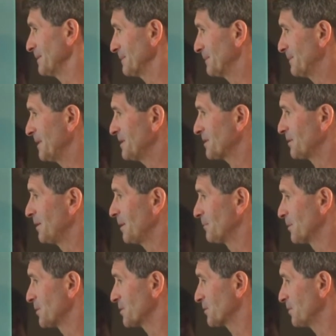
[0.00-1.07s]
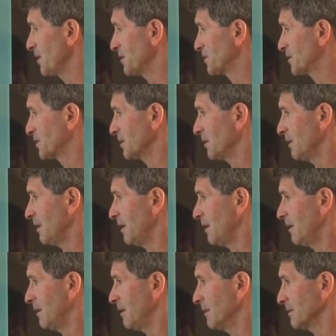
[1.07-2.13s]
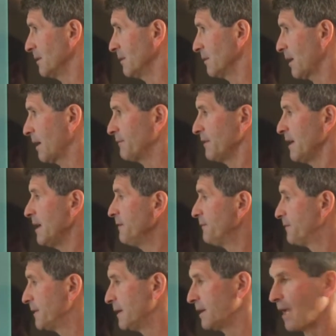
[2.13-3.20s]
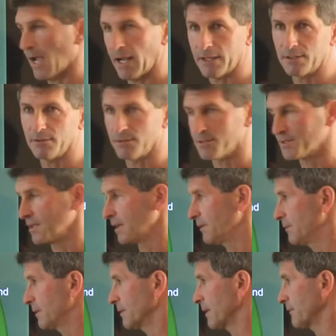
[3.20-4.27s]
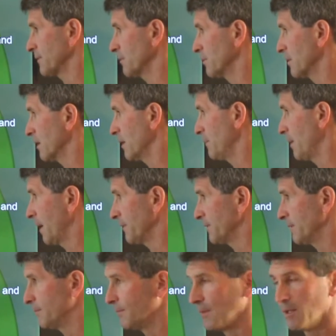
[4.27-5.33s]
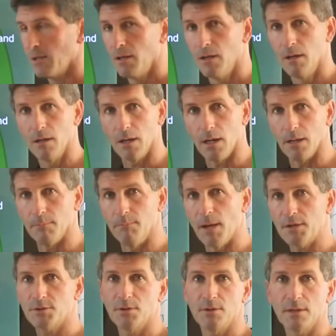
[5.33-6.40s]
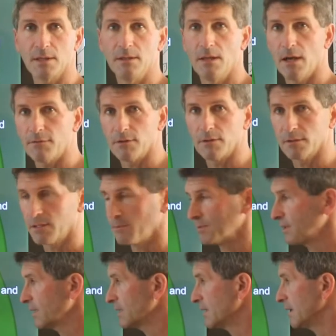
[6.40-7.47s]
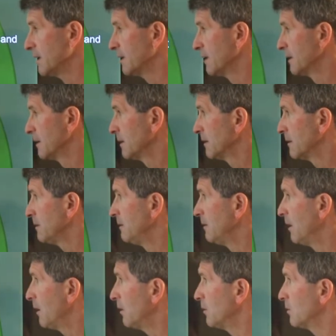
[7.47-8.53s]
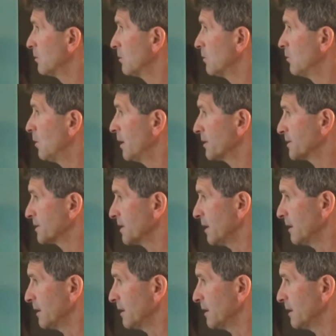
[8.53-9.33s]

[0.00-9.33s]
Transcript: these are numbers which are, have infinite accuracy. We don't have to worry about them. Measure, you can never completely know what,